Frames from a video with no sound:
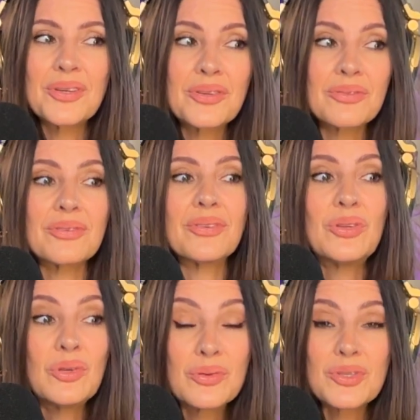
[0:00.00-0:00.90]
And
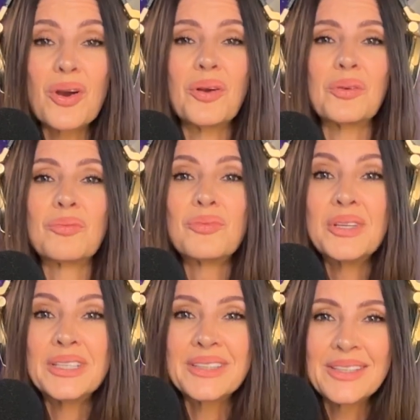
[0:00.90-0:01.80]
you start
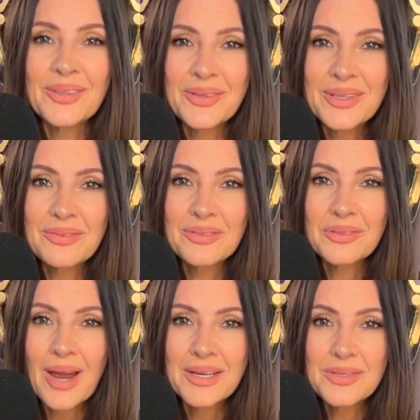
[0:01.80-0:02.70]
really learning to feel
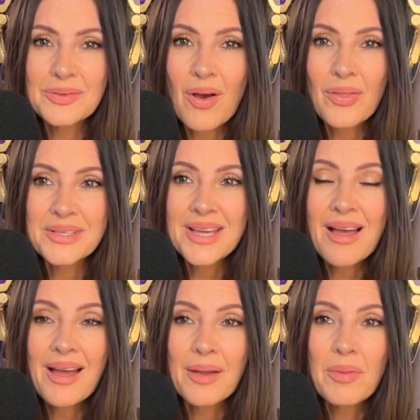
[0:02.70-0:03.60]
gratitude all the
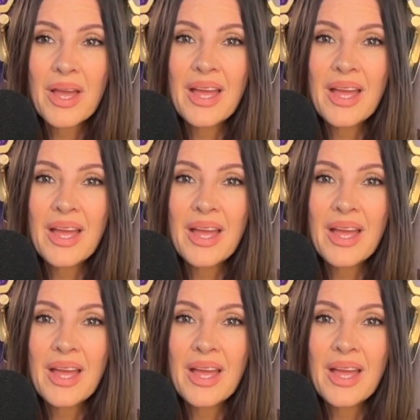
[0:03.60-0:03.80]
time.